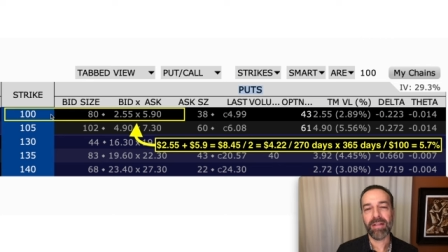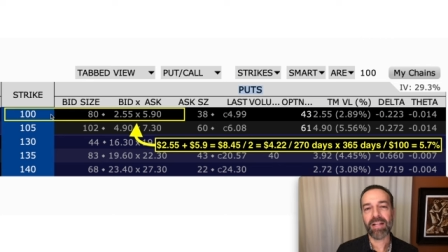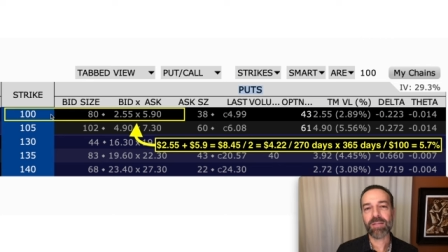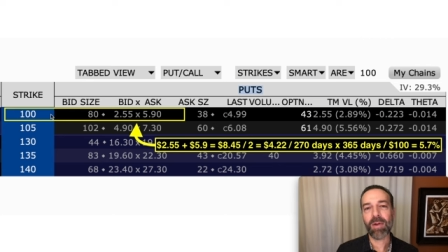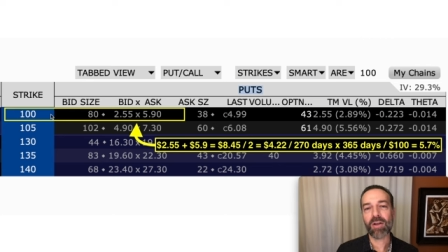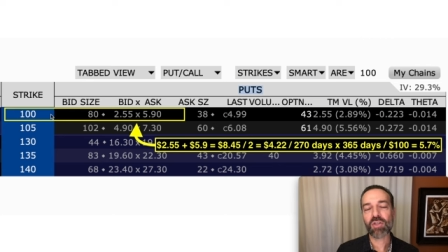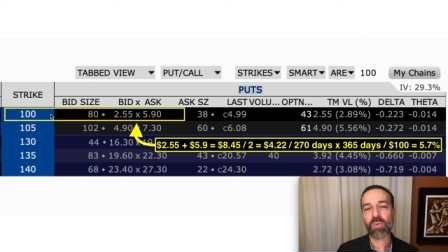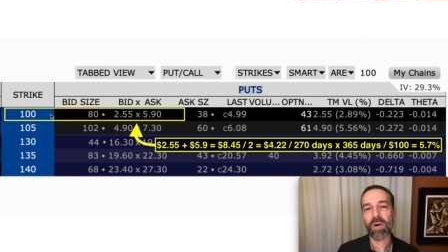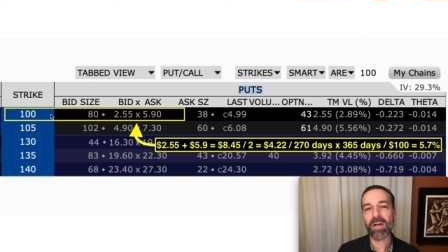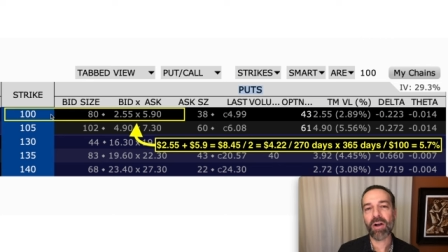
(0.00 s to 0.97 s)
That's about
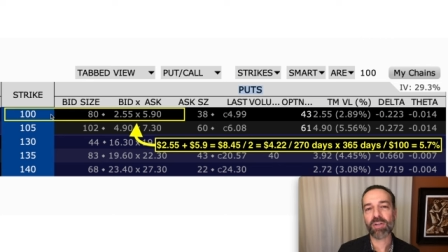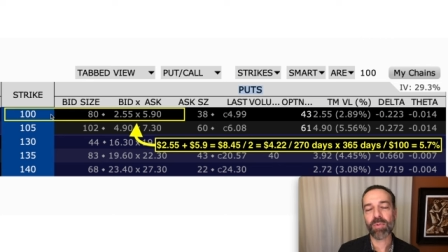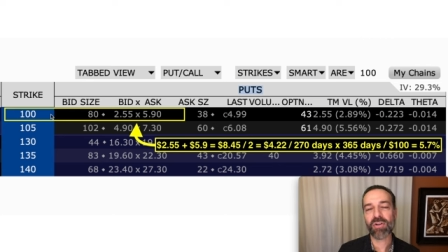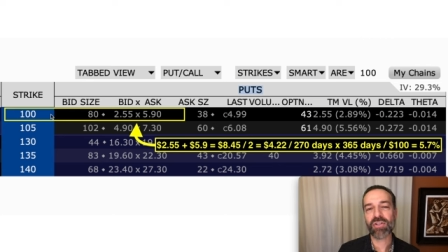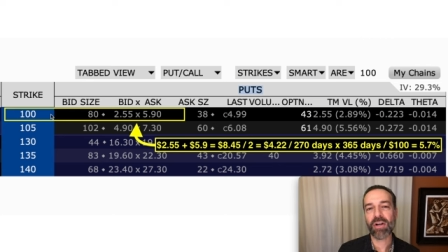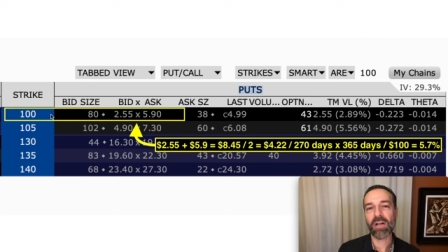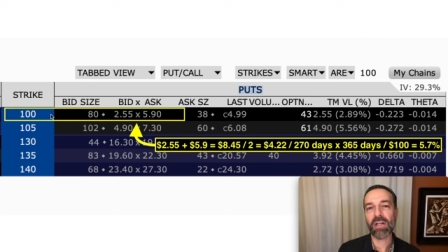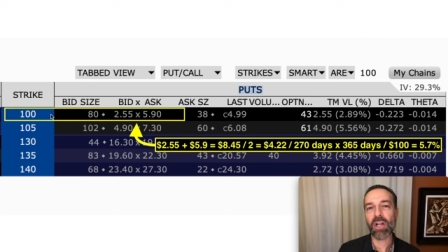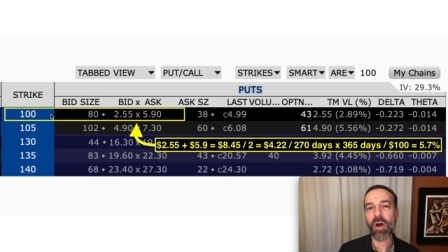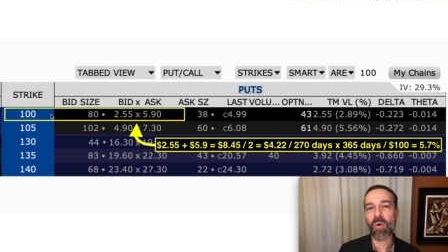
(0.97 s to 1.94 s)
$20 per share
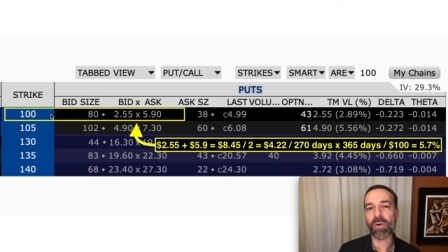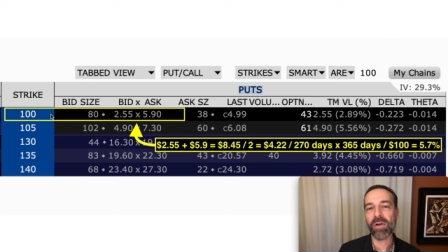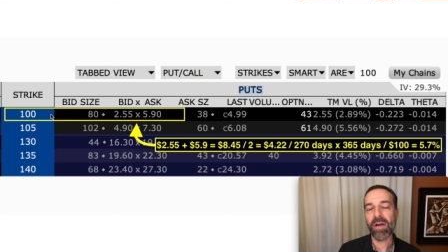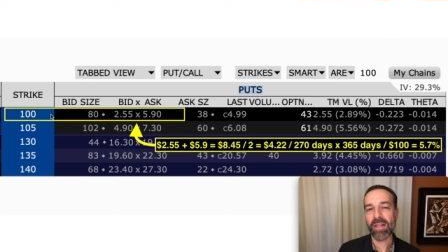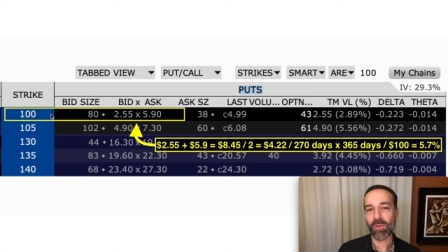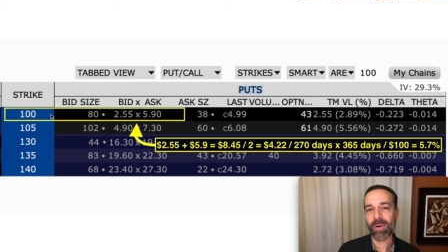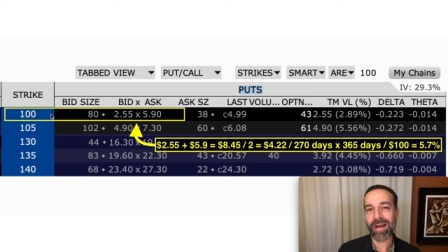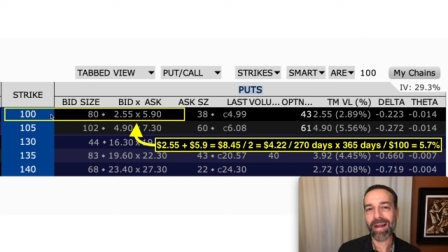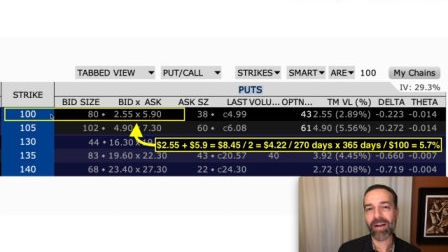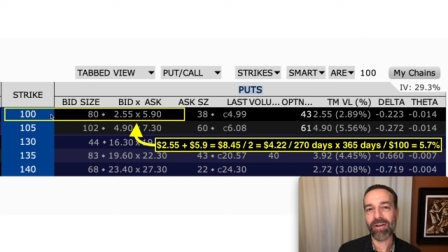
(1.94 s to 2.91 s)
lower than
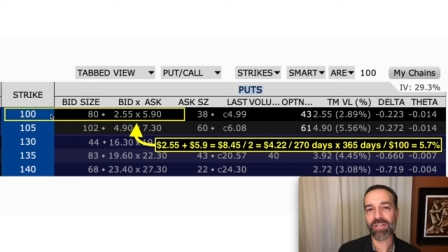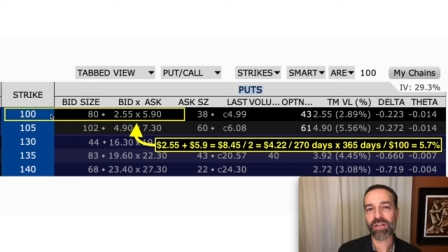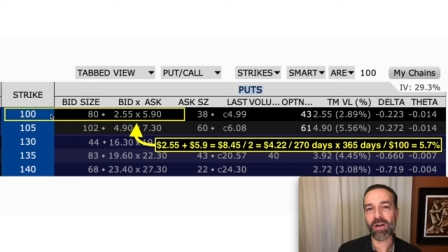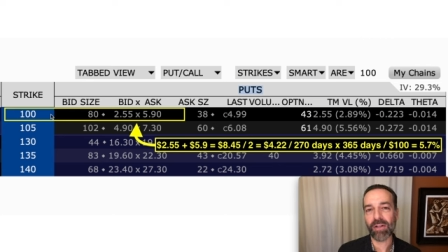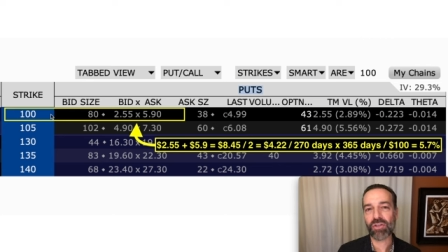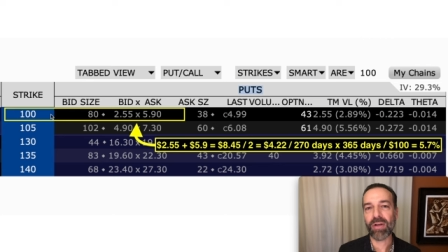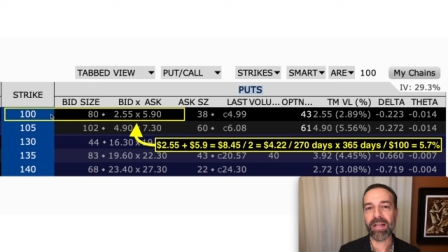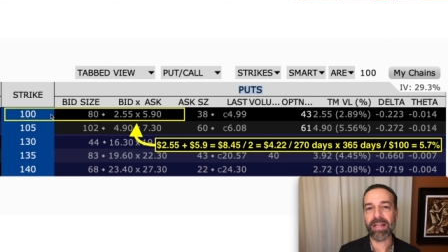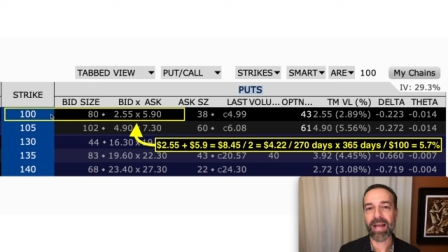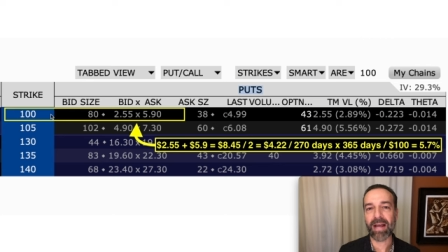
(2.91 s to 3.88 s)
where ARE is currently
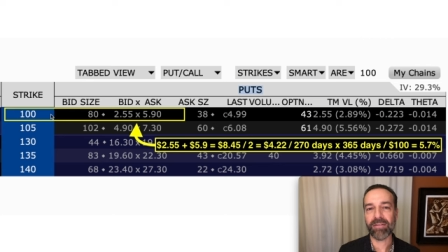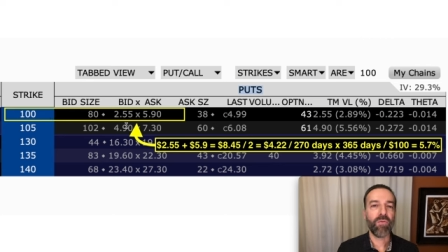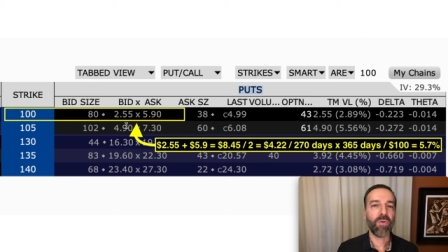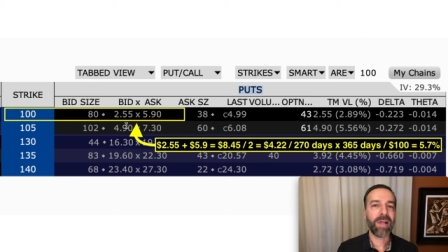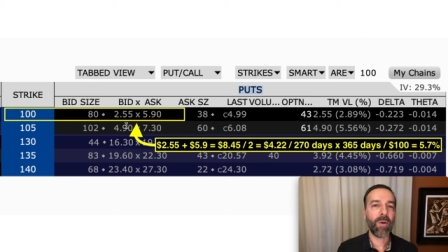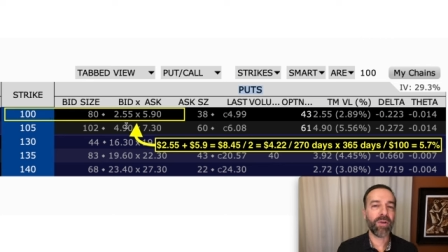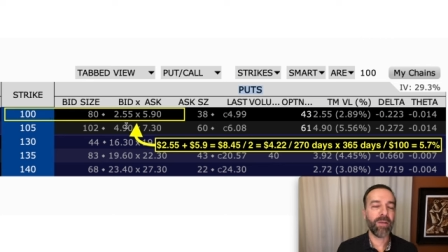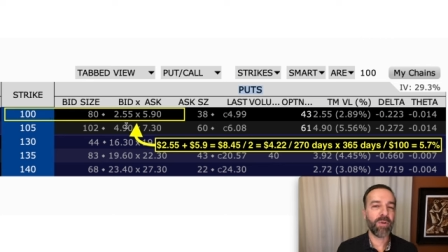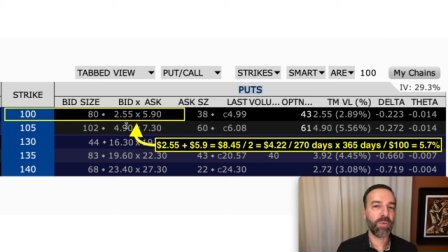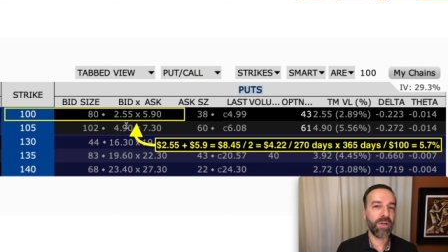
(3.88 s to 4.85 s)
trading at. For that, we'll
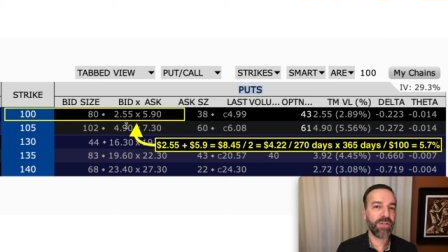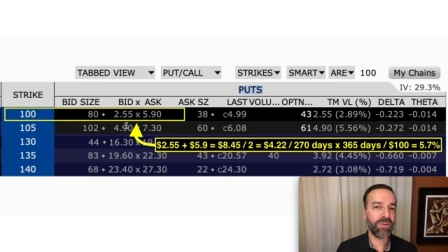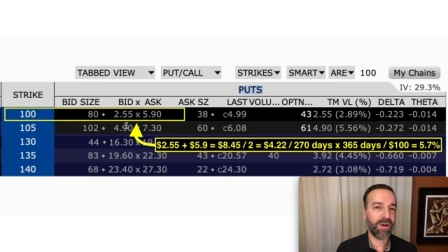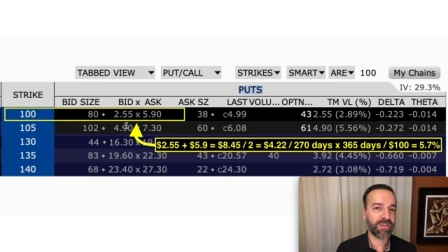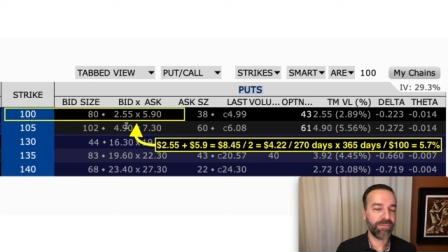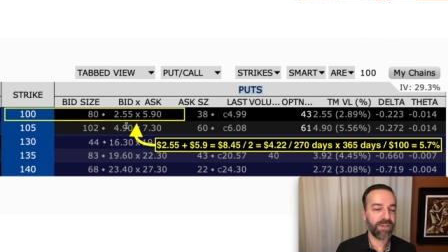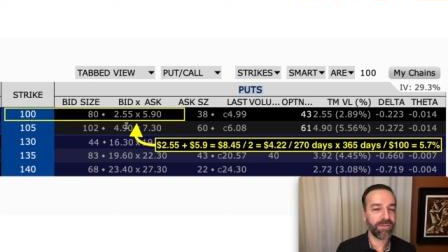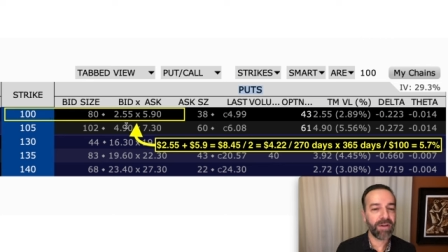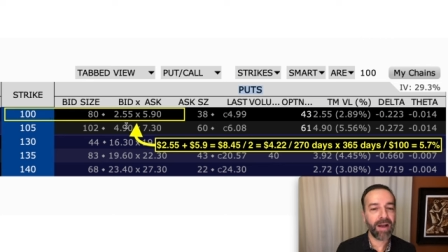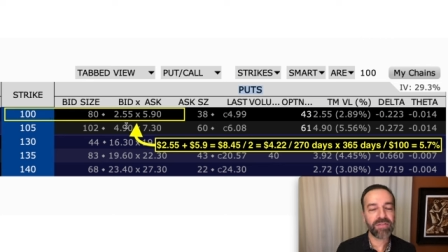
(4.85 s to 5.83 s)
get between
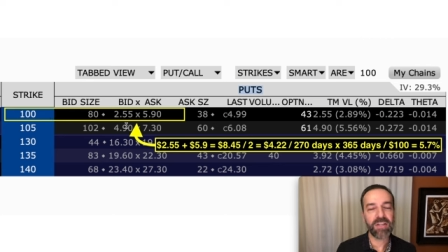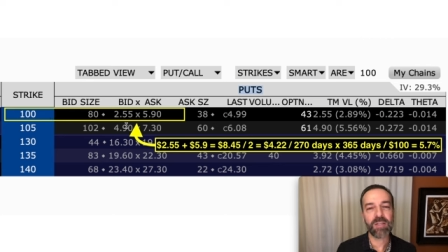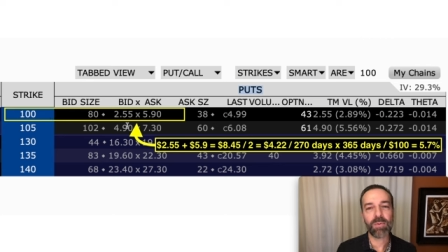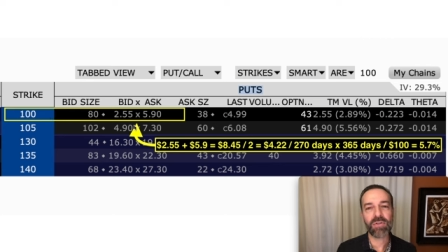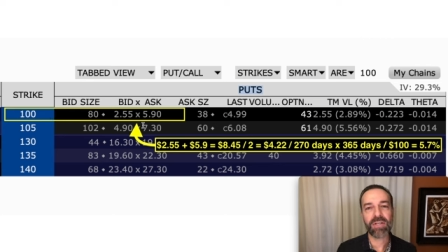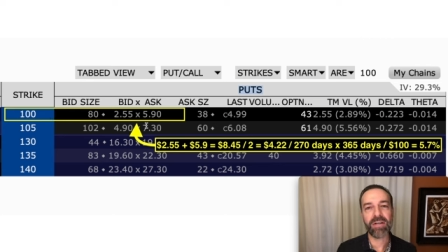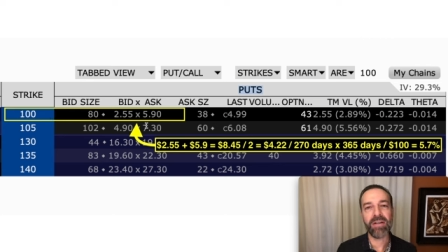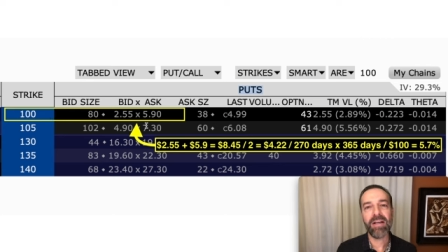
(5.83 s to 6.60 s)
$2.55 per share